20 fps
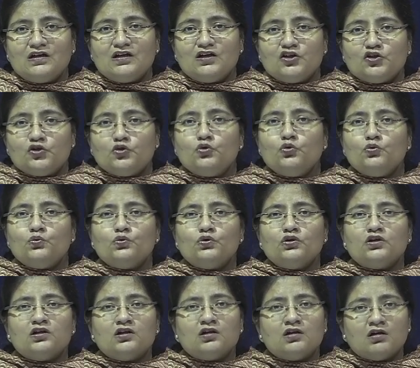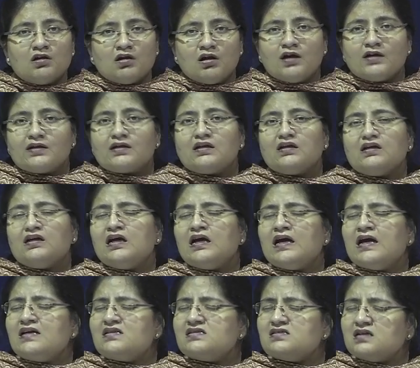you would not,
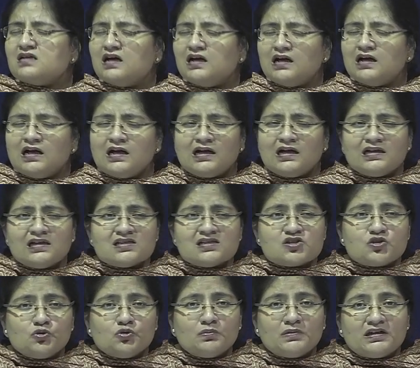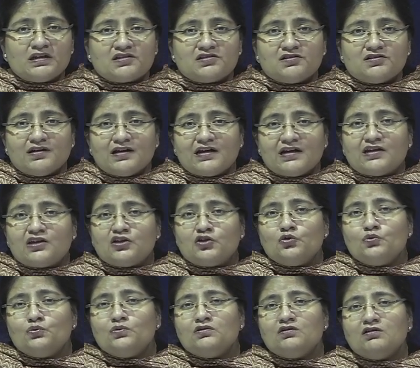as hard as you may try, you
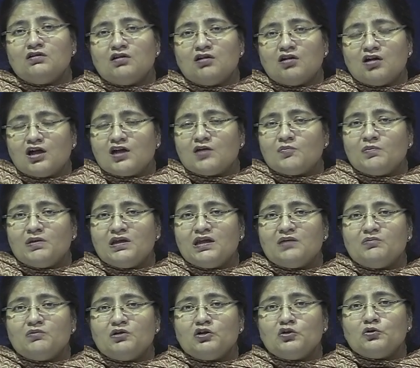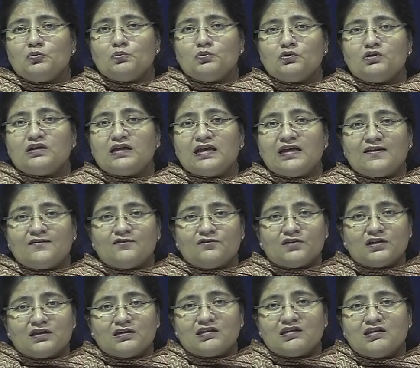would not be able to put
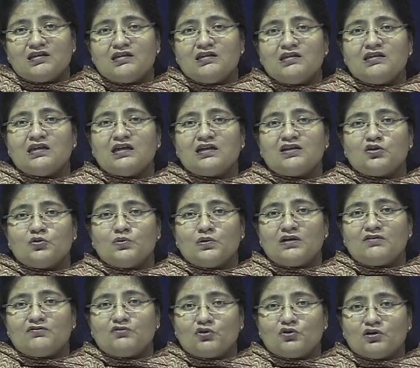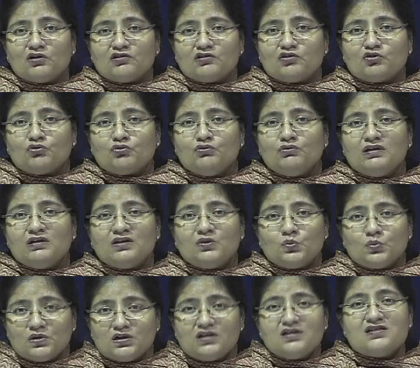everything that you have gone through in
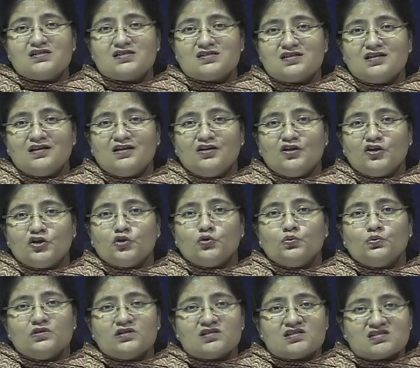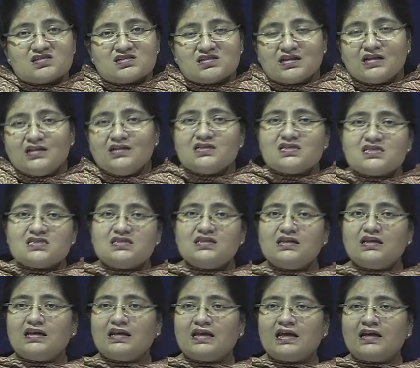words. You would still
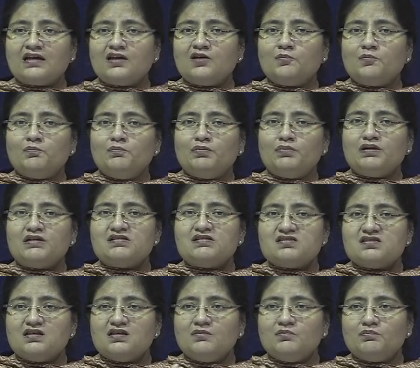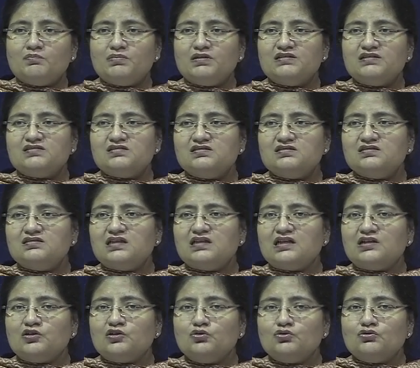select bits and pieces
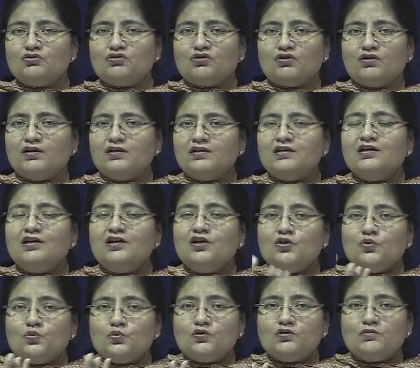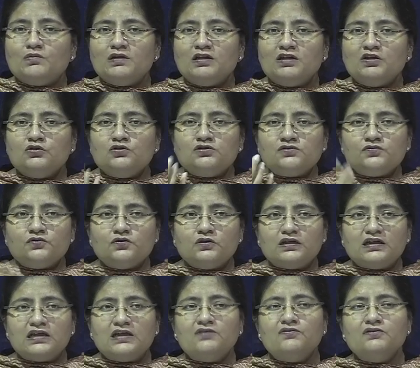that you thought would be useful.
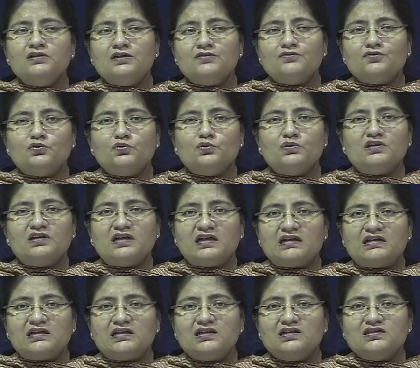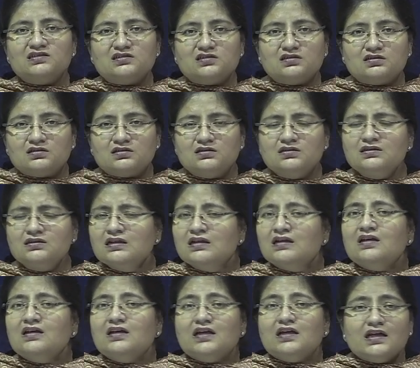Even if you were writing a journal,
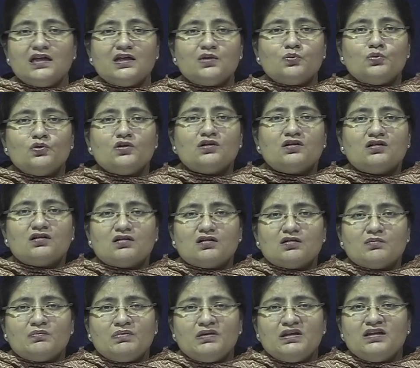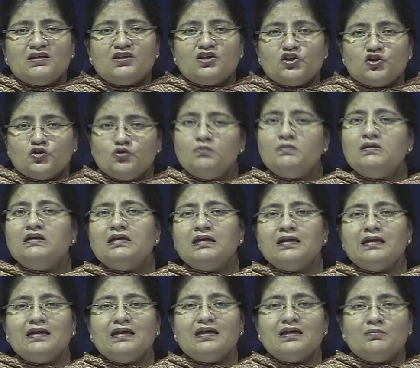it would be
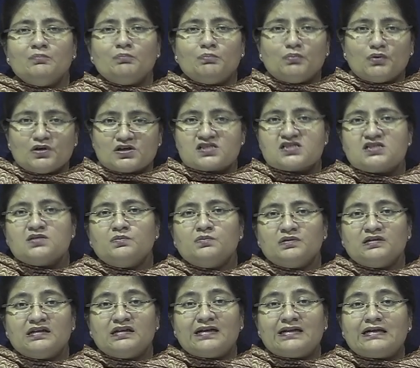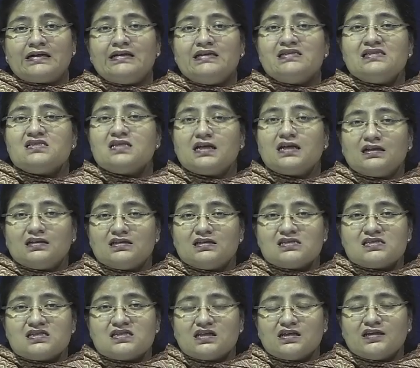humanly impossible, at least at this
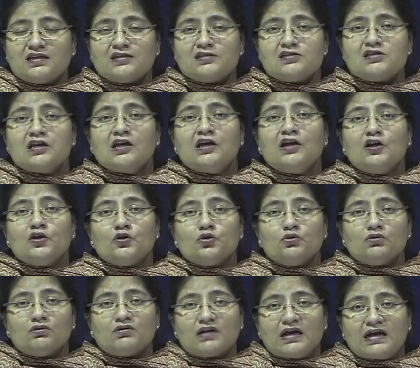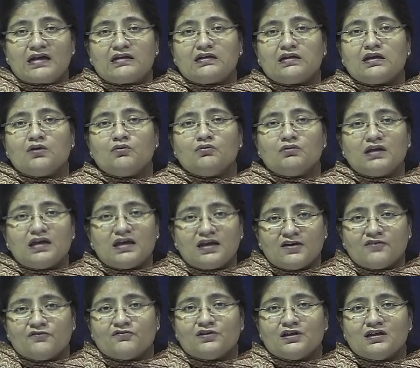stage, to write down
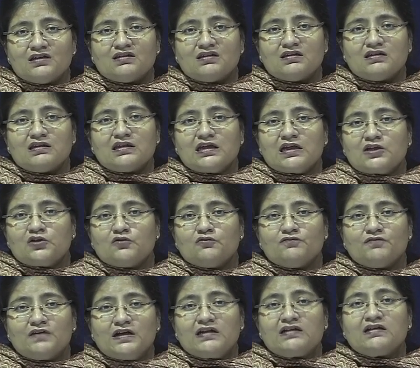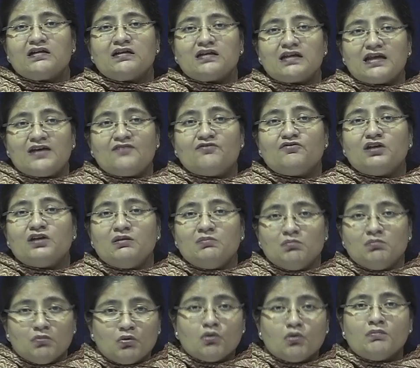everything that you felt at every
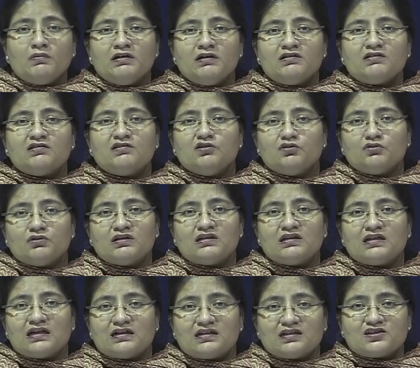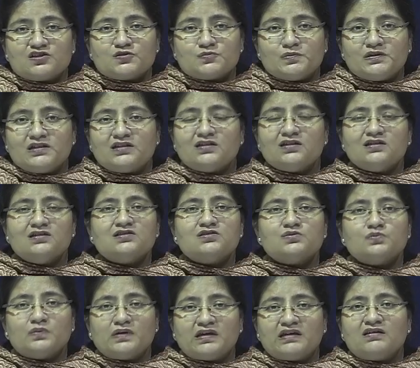moment during that experience,
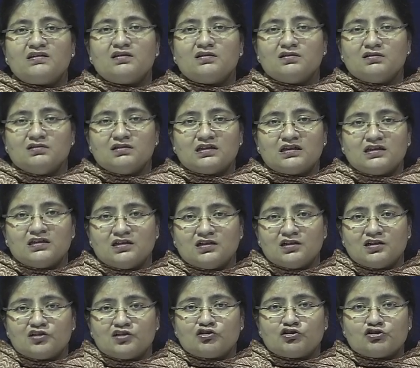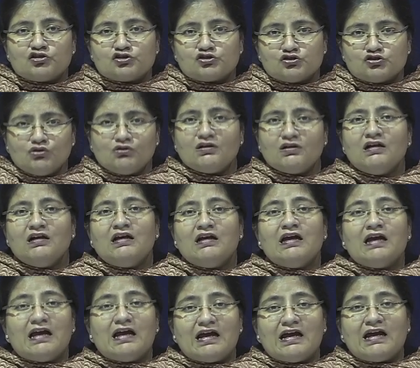when the earth shook
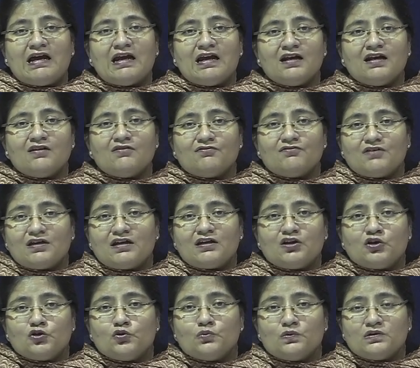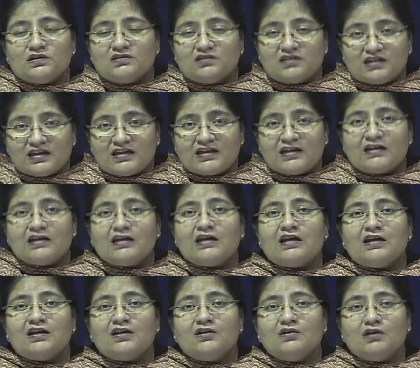and when you were there
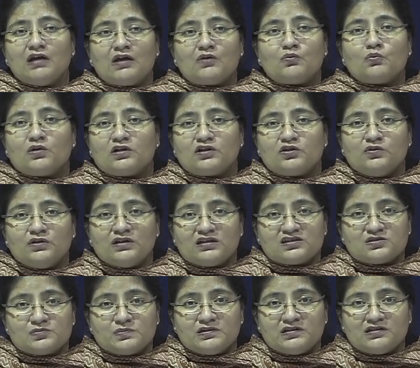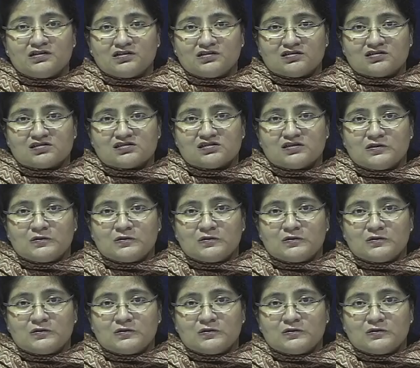and what you experienced.